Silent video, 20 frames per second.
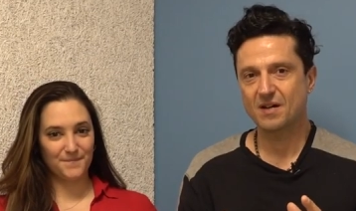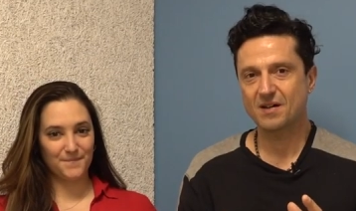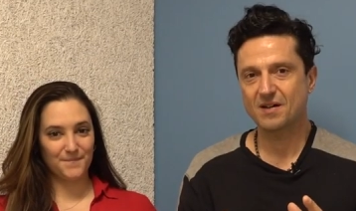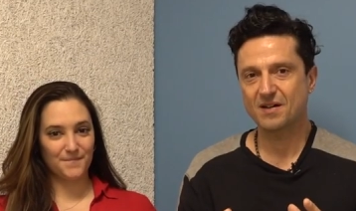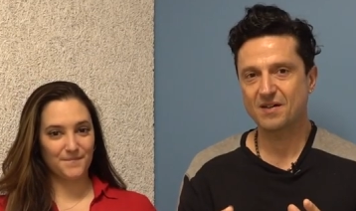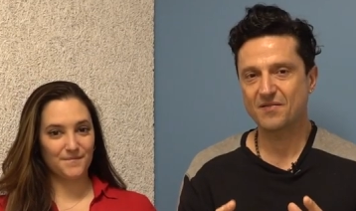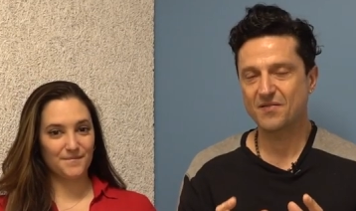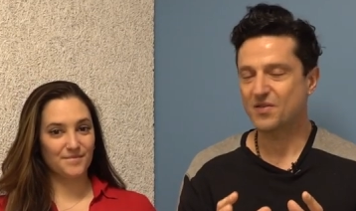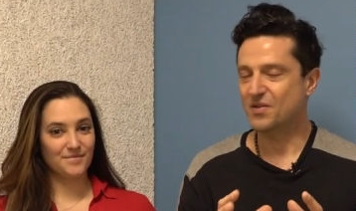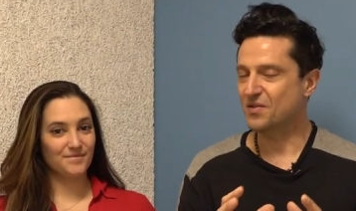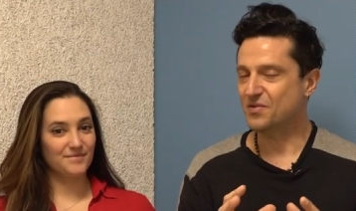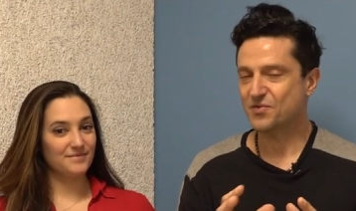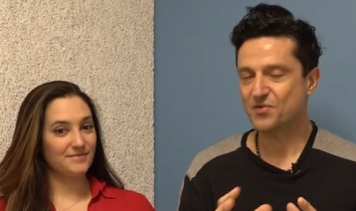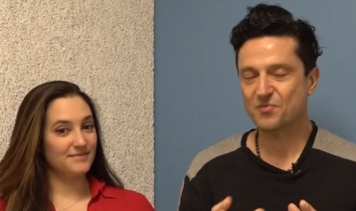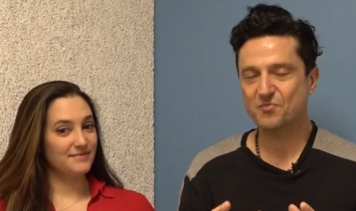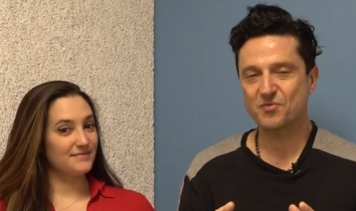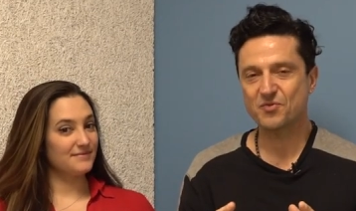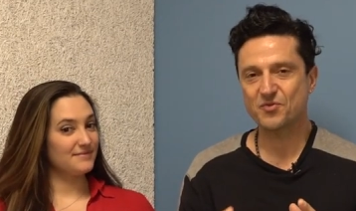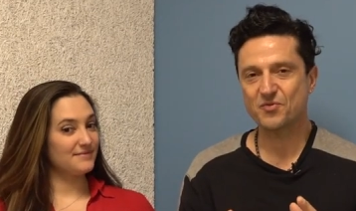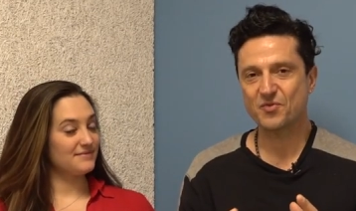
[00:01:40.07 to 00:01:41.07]
Speaker 1: a
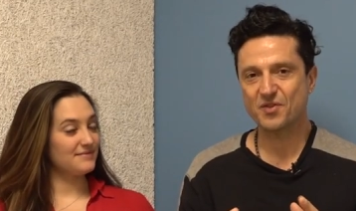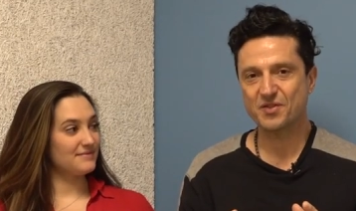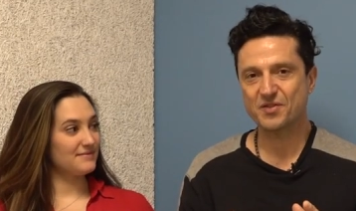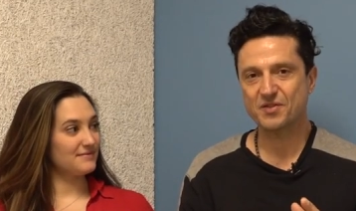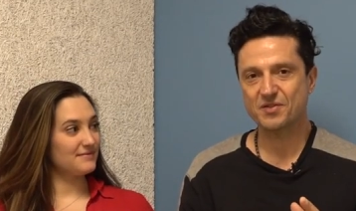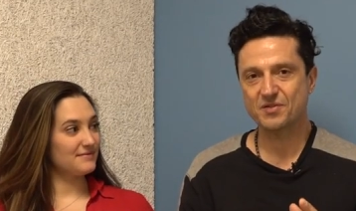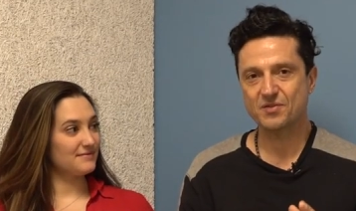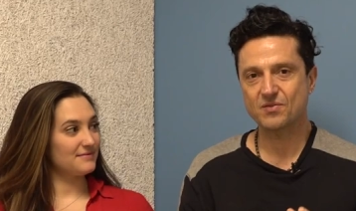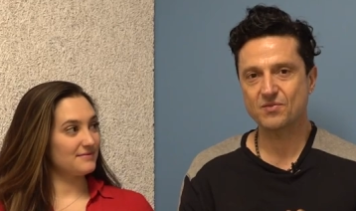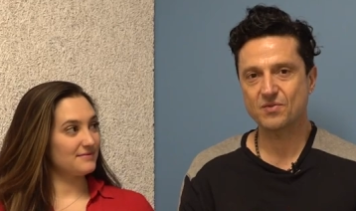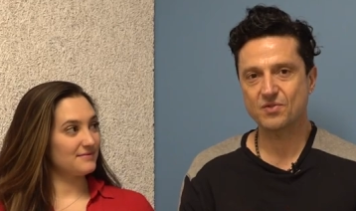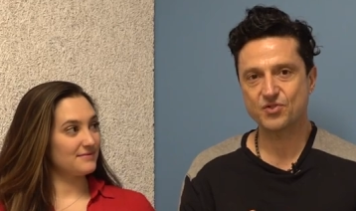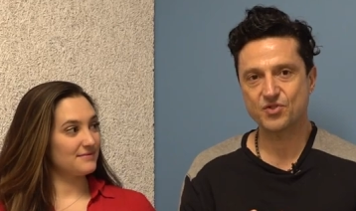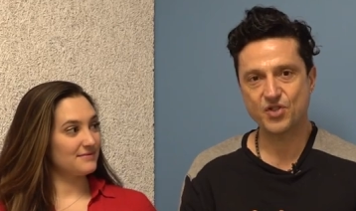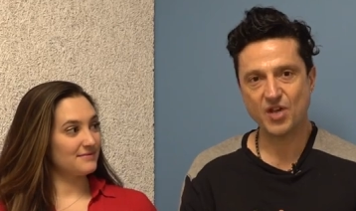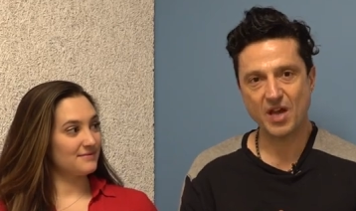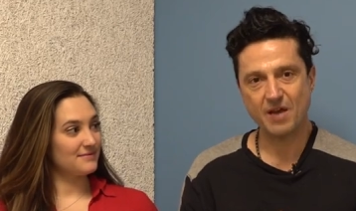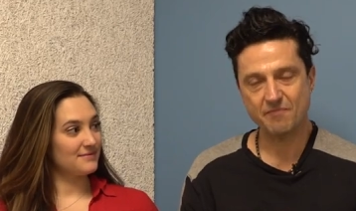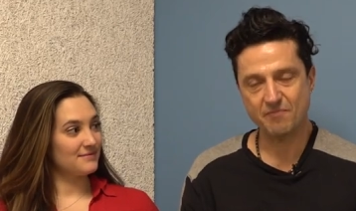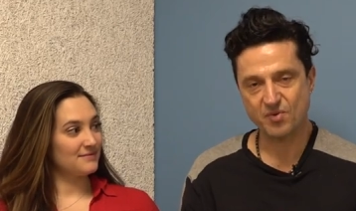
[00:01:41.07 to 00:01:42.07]
super interesting duo,
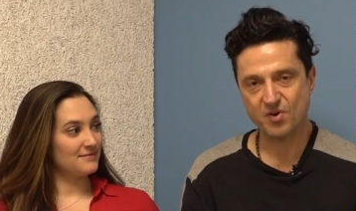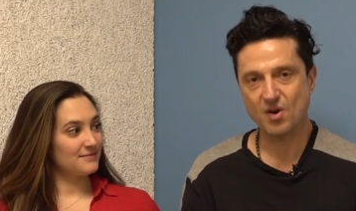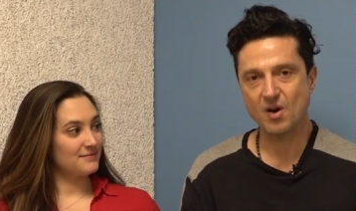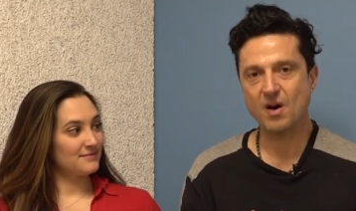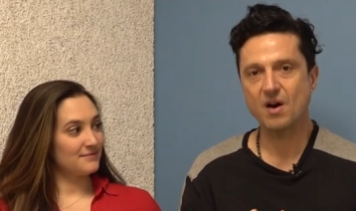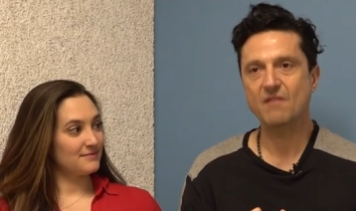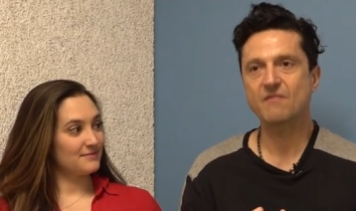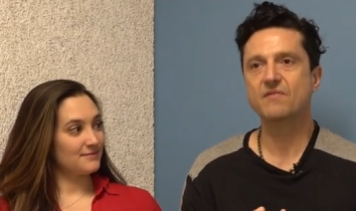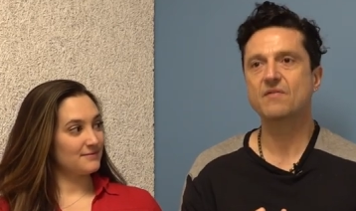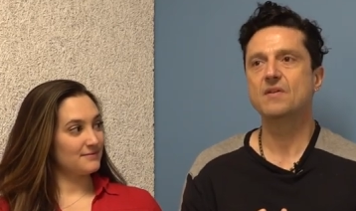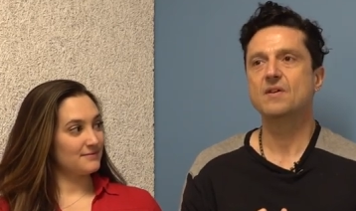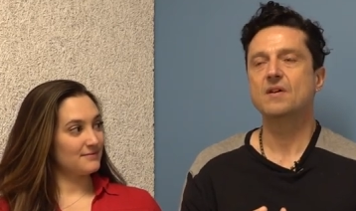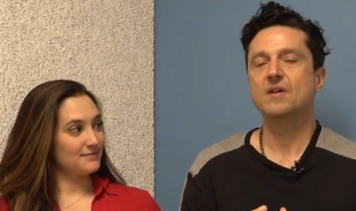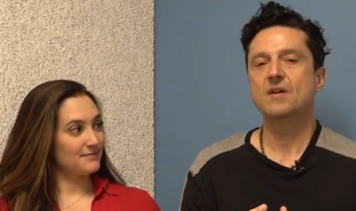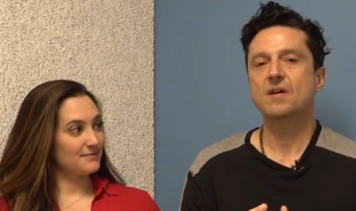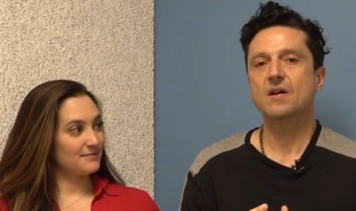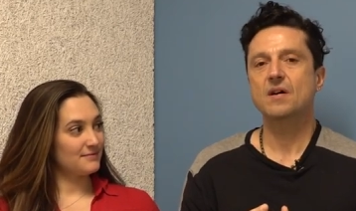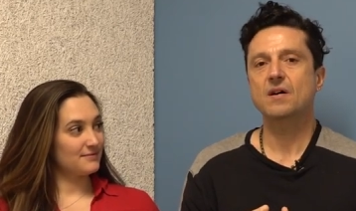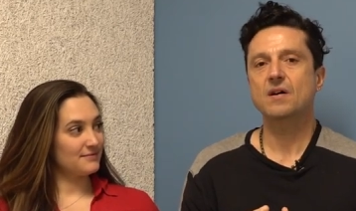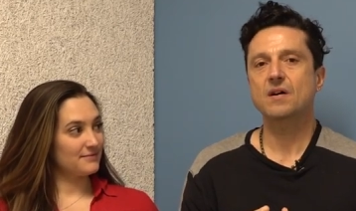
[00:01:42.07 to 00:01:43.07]
Jam Prov,
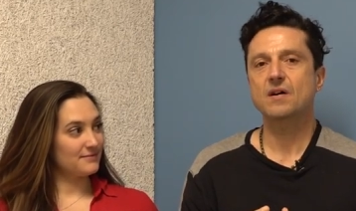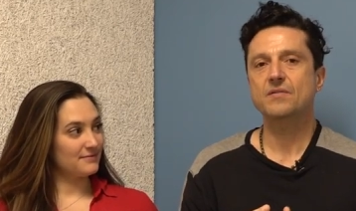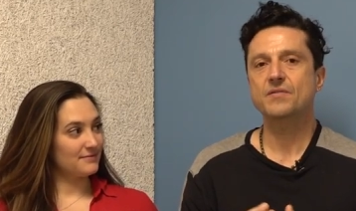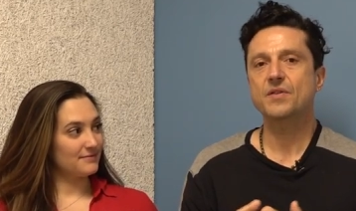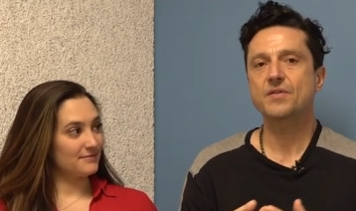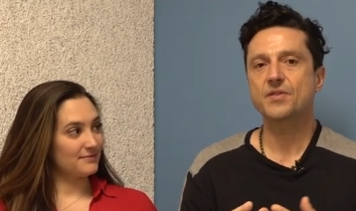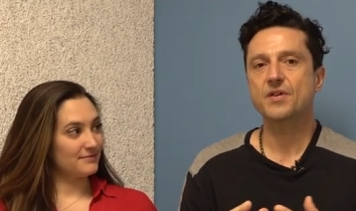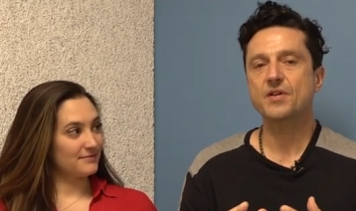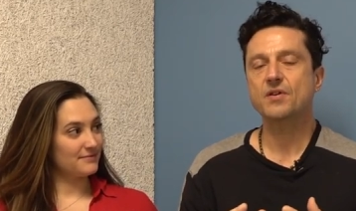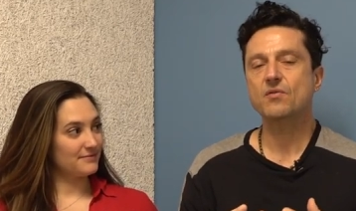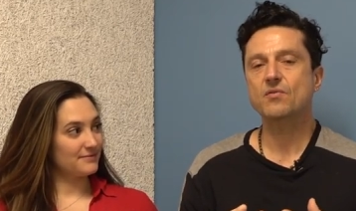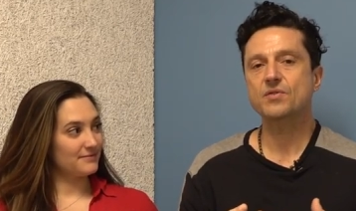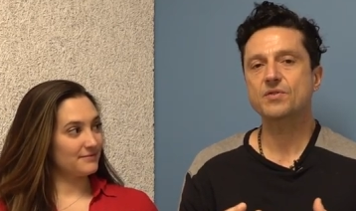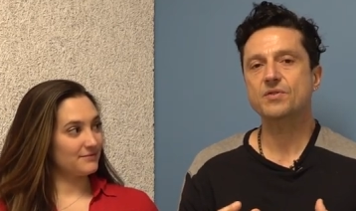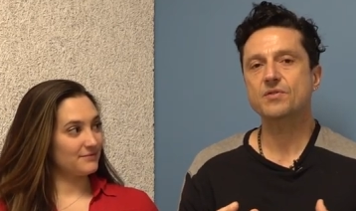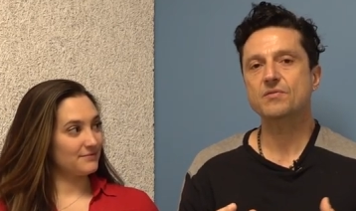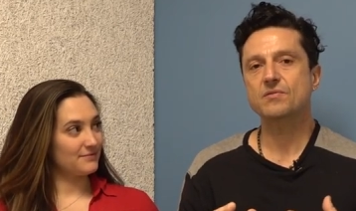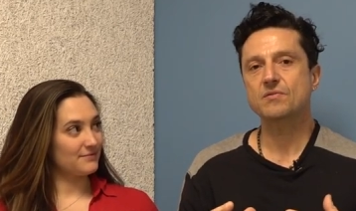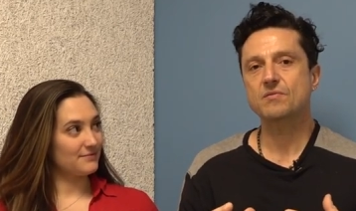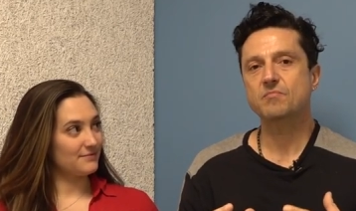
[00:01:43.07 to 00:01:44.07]
that they're
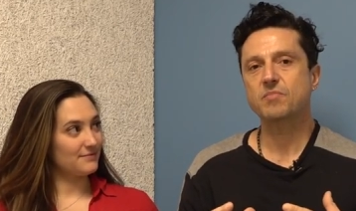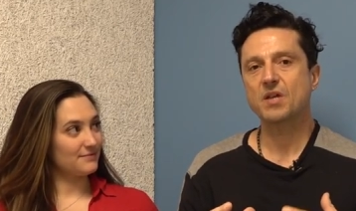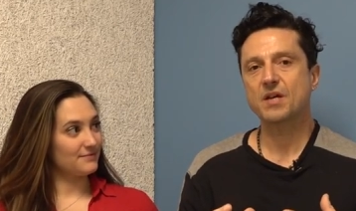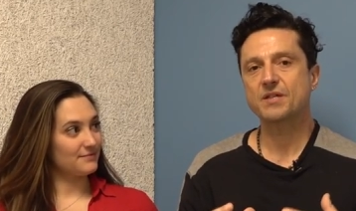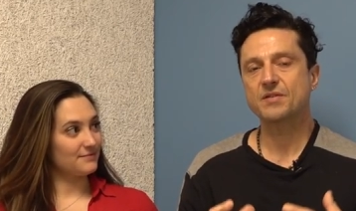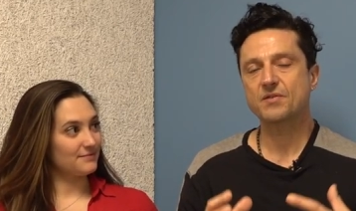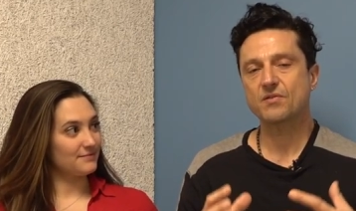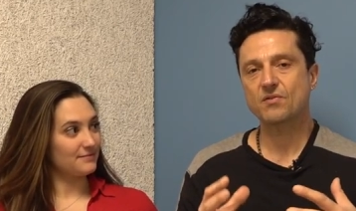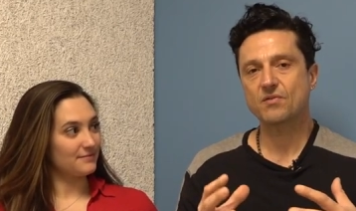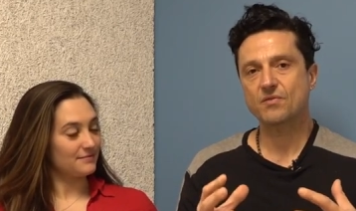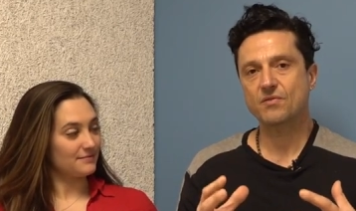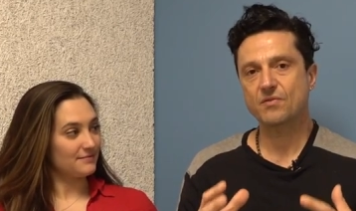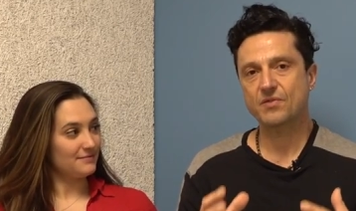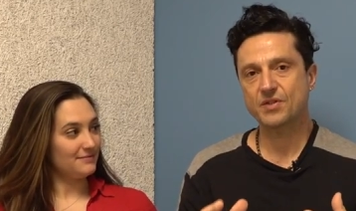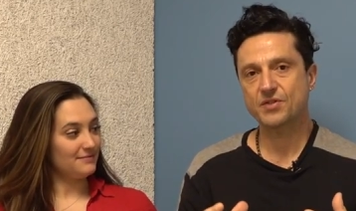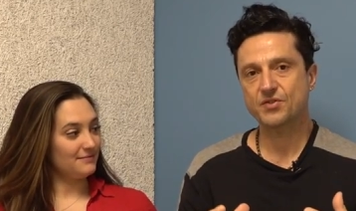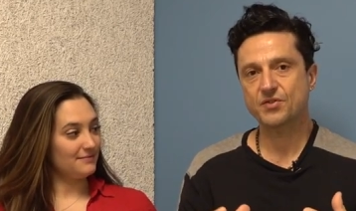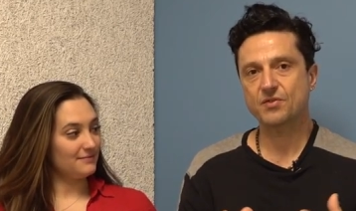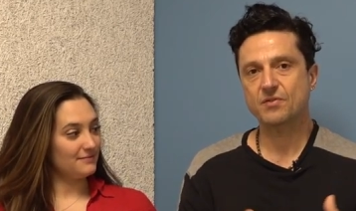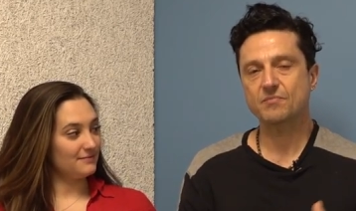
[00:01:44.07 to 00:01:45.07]
going to play their own
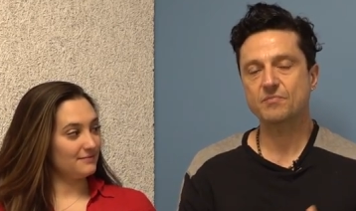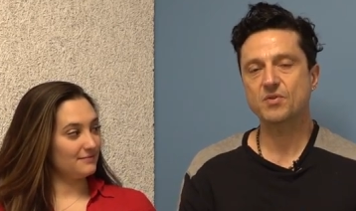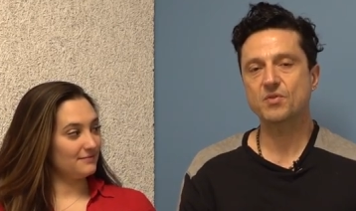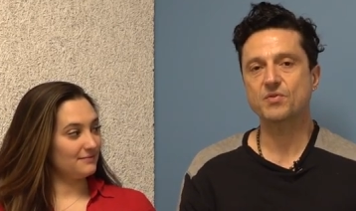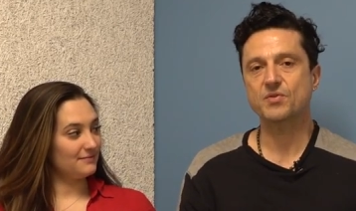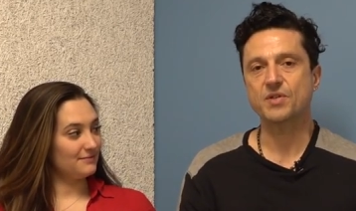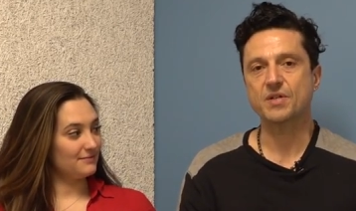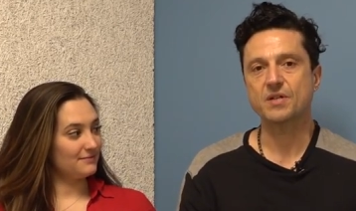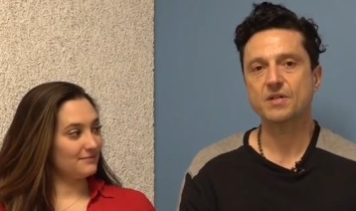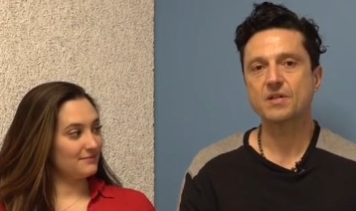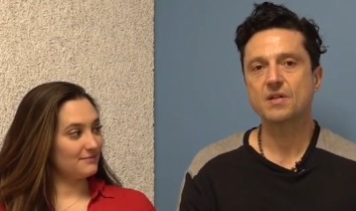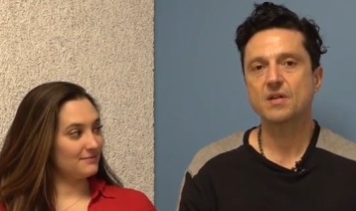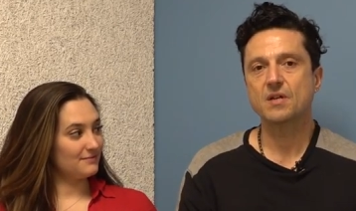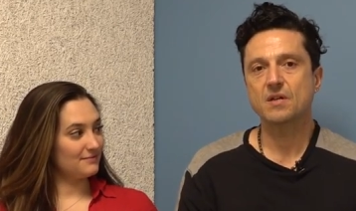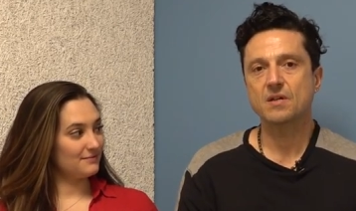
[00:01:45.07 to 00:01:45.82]
original music.